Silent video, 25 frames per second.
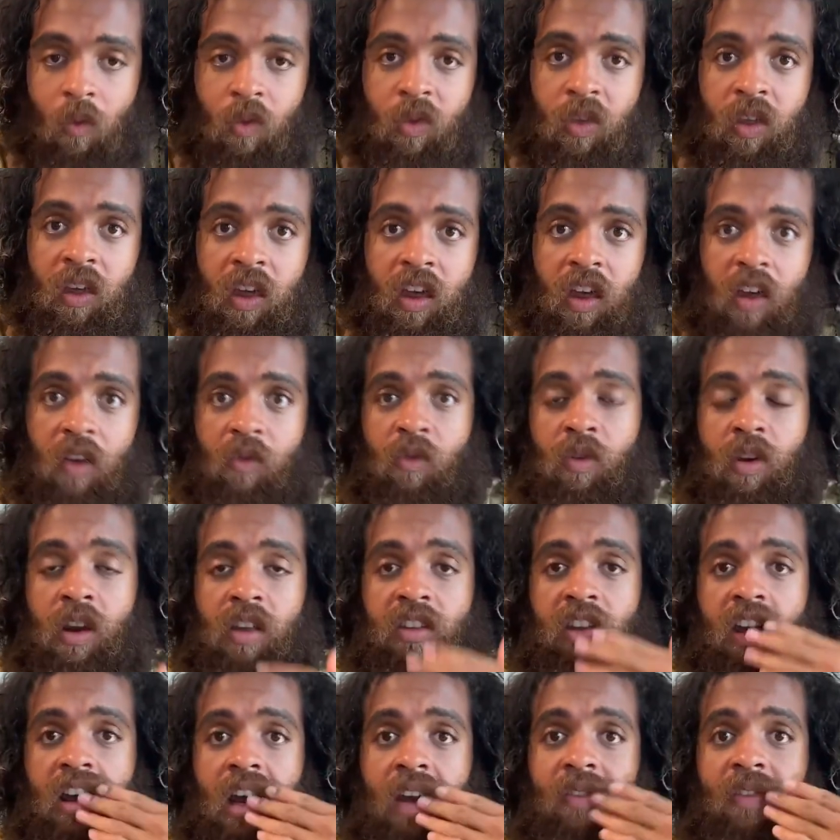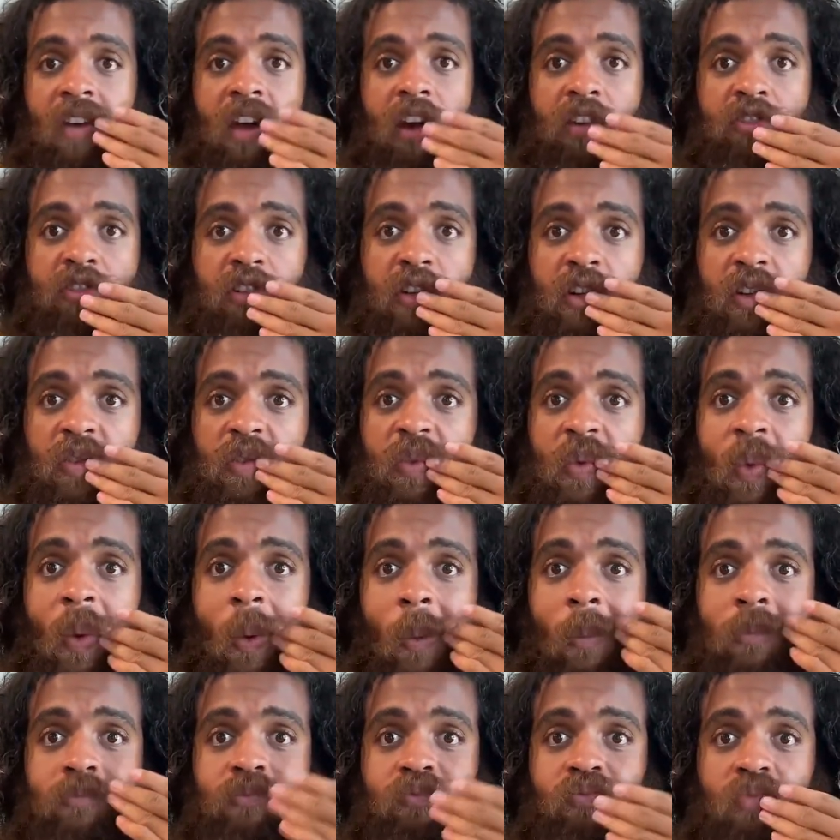you can get really taken advantage of,
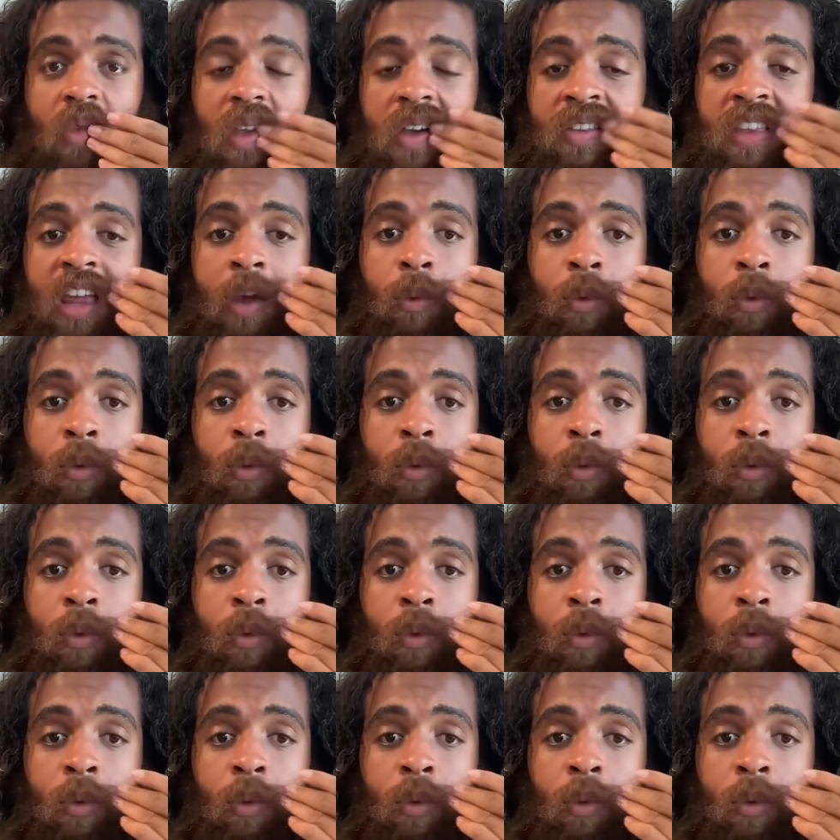and